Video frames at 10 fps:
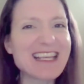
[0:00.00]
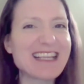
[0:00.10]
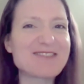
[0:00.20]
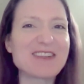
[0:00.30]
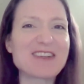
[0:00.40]

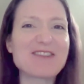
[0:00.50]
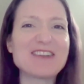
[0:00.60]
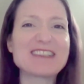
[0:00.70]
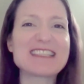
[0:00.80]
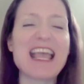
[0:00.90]
It's
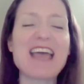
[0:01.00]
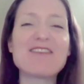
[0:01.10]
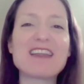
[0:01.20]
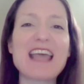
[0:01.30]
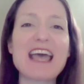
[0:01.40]
wonderful to have
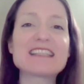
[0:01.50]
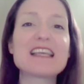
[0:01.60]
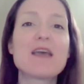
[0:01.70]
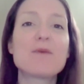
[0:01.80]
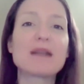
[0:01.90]
all that,
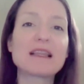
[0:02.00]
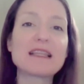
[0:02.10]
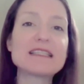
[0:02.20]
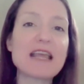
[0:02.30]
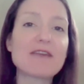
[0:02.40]
but at
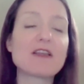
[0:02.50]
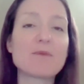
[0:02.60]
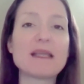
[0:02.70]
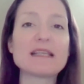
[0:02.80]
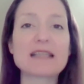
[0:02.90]
least having a
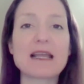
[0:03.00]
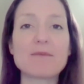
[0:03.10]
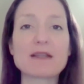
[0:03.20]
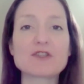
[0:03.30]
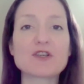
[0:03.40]
baseline
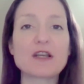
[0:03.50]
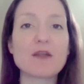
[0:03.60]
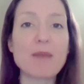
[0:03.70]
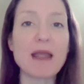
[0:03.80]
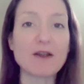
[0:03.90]
measure and
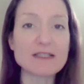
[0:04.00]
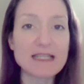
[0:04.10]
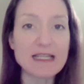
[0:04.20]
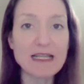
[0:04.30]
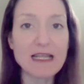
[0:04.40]

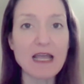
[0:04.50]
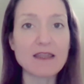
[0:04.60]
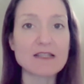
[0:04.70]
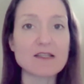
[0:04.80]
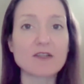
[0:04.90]
comparison,
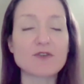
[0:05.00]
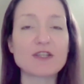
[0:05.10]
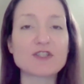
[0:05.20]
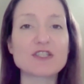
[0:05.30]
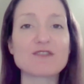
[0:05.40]
these
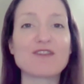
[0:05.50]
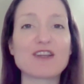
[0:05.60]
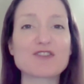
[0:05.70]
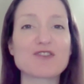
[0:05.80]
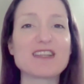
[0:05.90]
alterations and
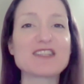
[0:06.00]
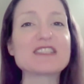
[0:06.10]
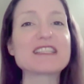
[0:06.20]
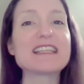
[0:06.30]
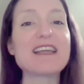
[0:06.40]

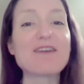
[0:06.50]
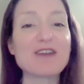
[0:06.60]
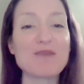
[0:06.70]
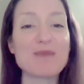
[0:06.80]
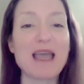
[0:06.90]
fluctuations can
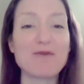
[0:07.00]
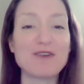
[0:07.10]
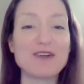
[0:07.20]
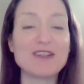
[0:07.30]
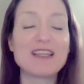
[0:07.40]
definitely be
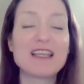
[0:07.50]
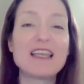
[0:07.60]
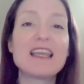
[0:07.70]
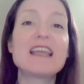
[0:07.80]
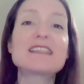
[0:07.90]
helpful.
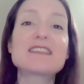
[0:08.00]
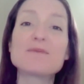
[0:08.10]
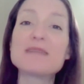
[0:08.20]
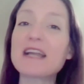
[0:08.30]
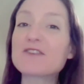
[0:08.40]

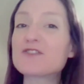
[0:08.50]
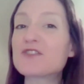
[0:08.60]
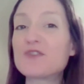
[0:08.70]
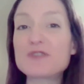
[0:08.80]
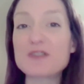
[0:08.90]
Some doctors
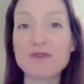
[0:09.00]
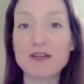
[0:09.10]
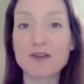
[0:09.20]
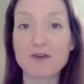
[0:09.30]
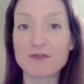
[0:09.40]
choose to run
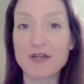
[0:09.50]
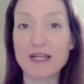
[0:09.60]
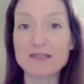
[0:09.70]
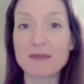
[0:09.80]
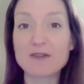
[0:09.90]
a
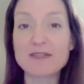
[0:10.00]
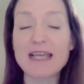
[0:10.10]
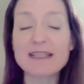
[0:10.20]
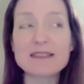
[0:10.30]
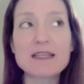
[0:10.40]
neurotransmitter
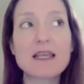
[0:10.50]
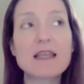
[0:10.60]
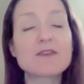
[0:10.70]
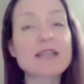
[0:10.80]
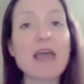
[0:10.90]
test.
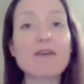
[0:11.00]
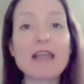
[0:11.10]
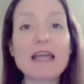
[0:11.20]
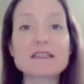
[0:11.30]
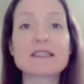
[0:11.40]
There's
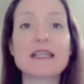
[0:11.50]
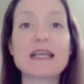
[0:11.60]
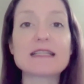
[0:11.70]
caveats to that